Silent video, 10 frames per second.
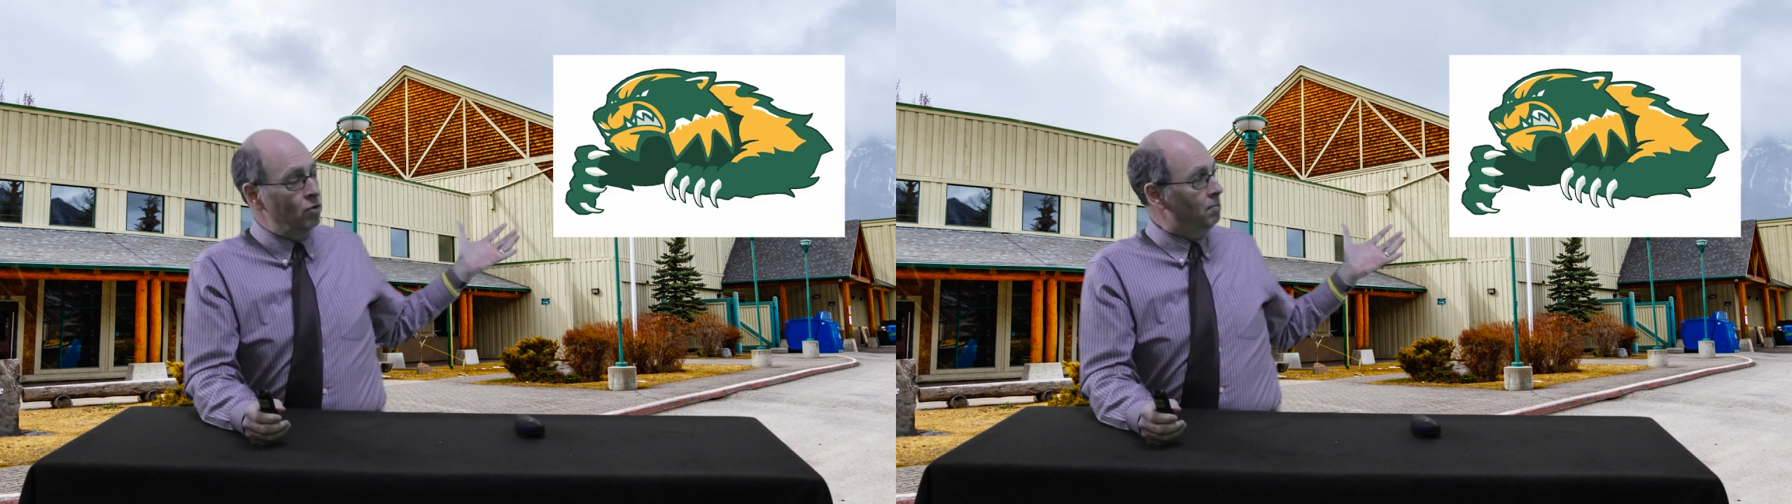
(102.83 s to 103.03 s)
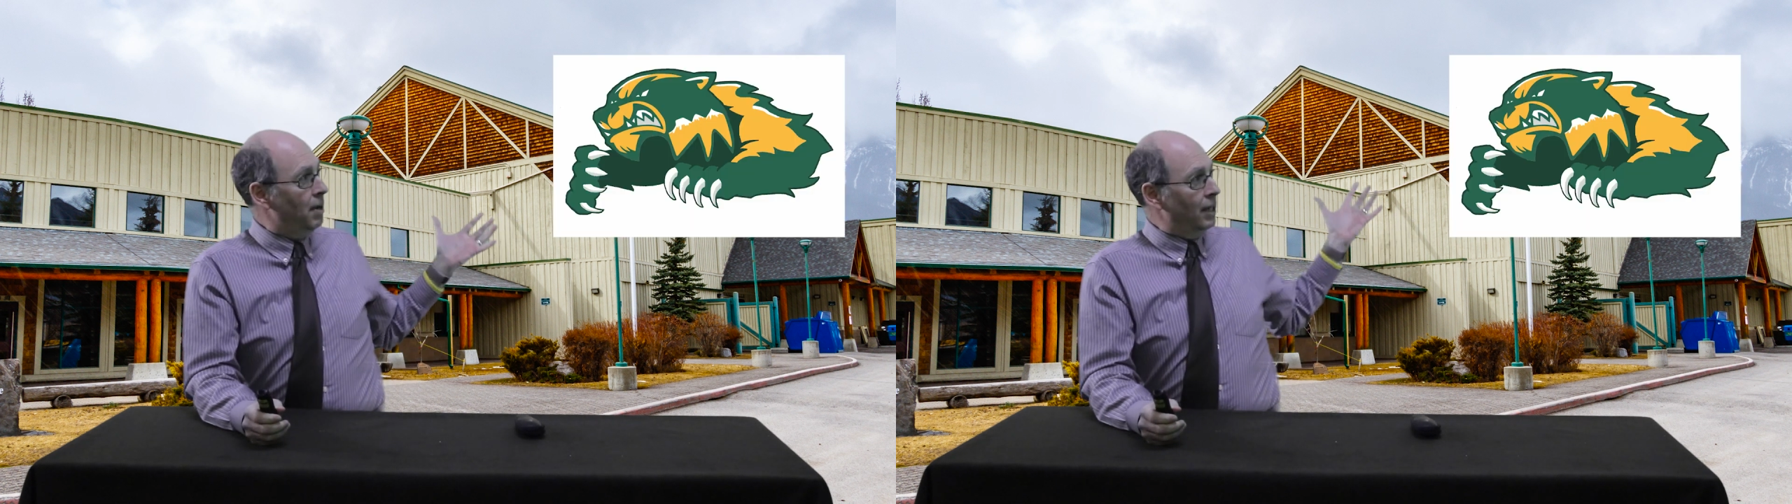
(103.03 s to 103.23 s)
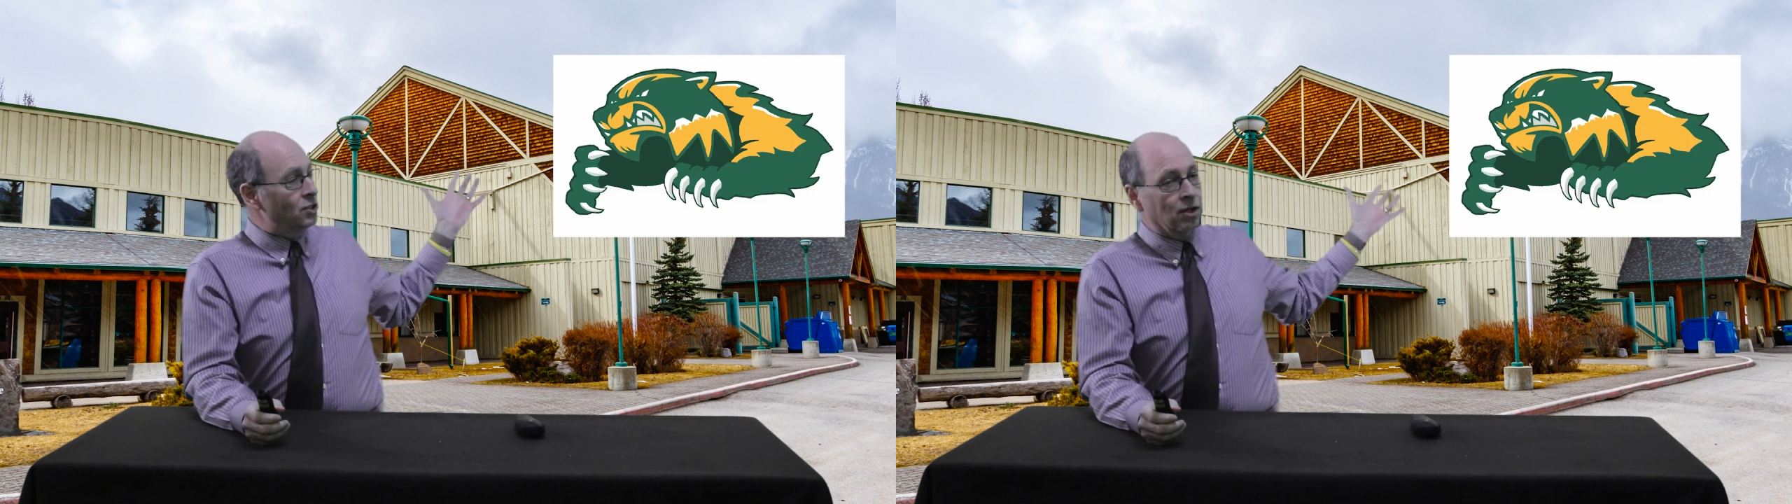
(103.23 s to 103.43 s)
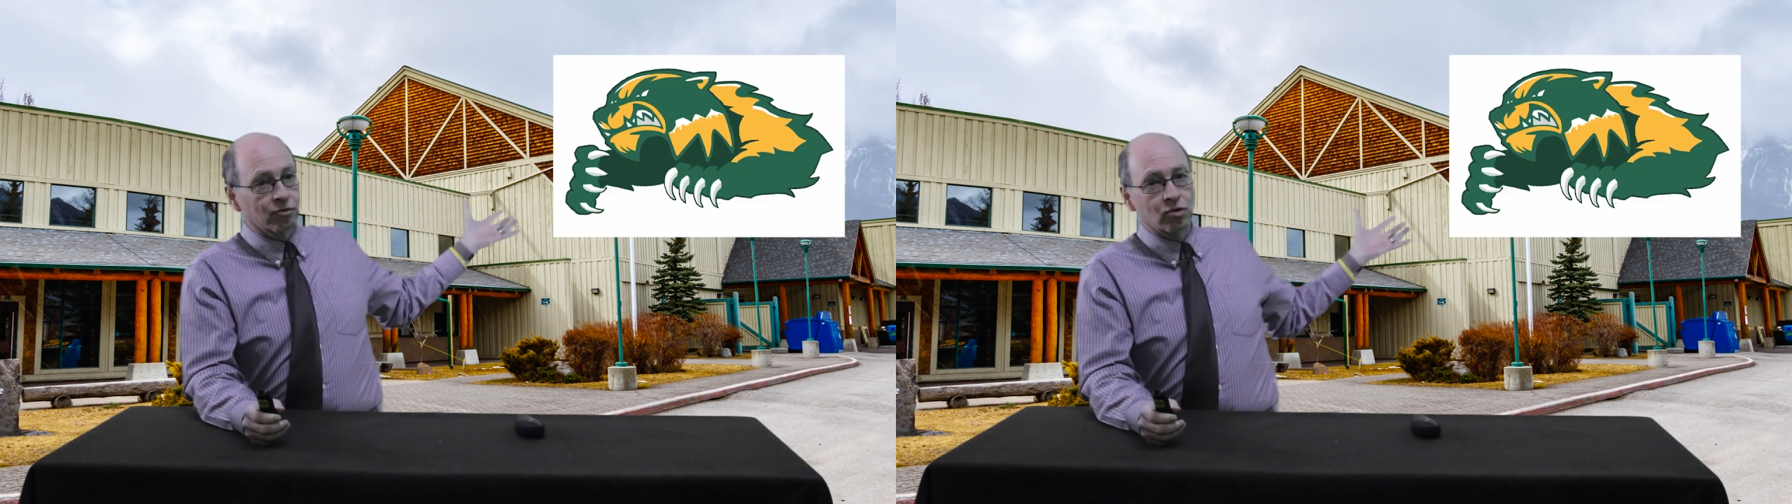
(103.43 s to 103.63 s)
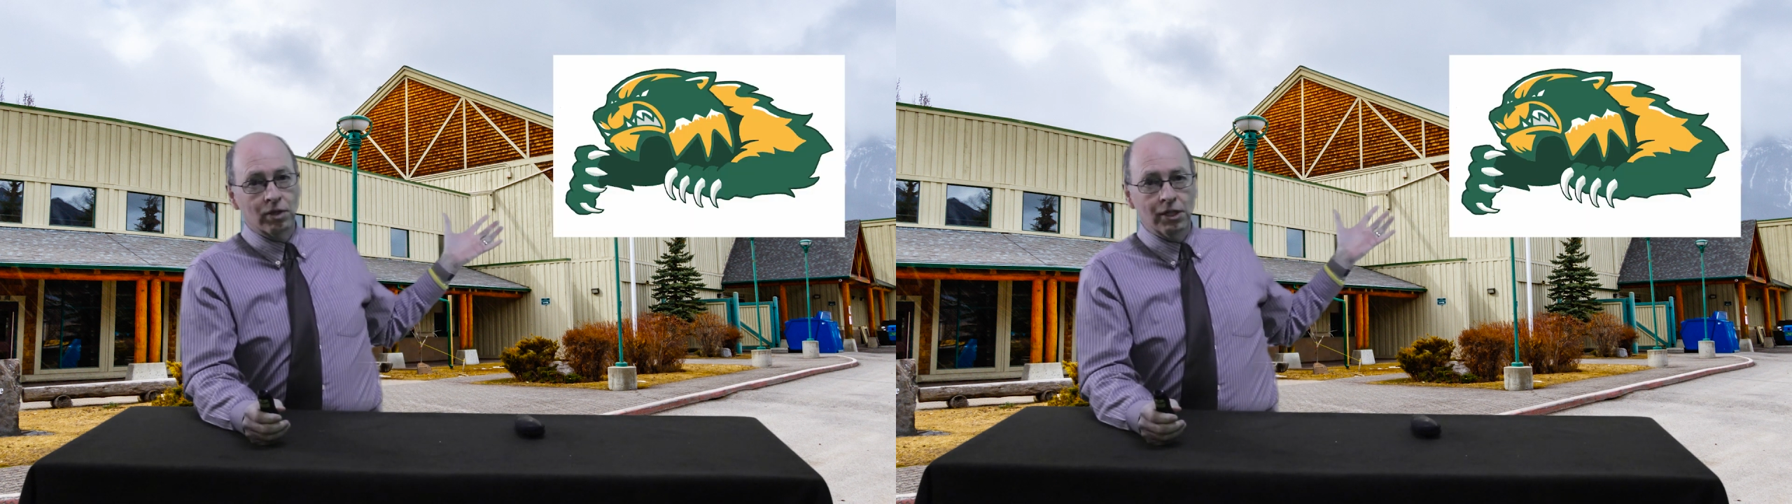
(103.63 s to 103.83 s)
the magic
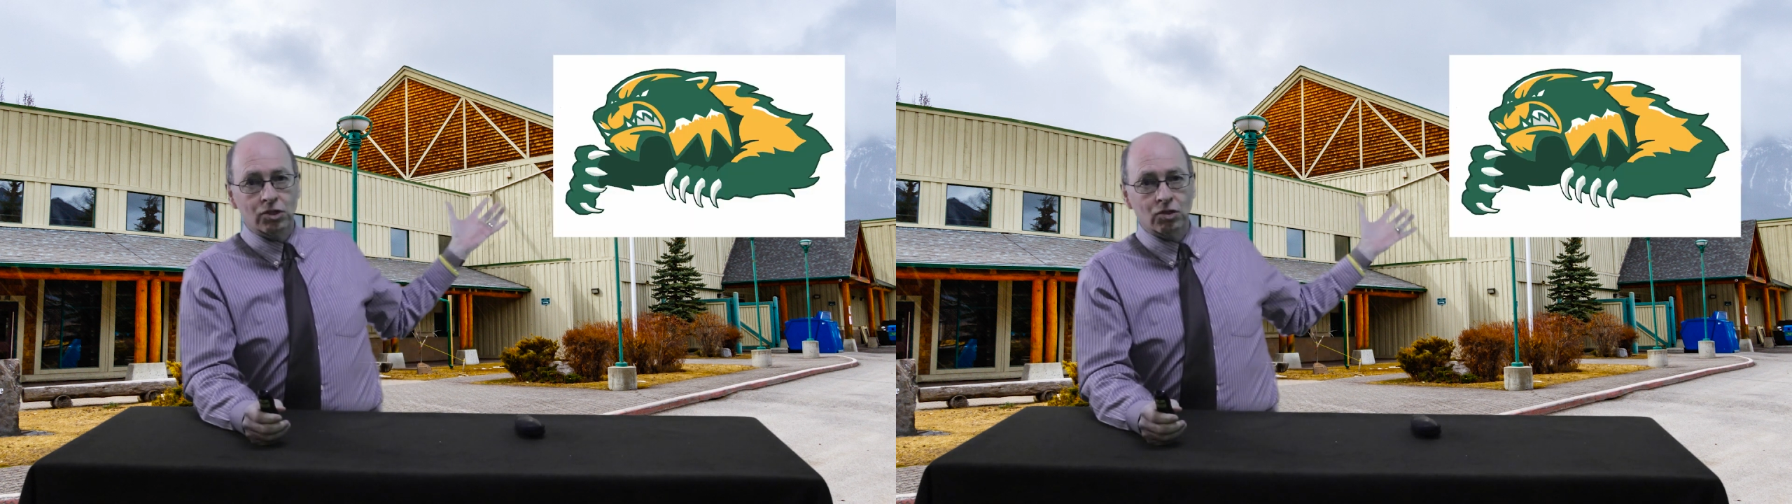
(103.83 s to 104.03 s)
of green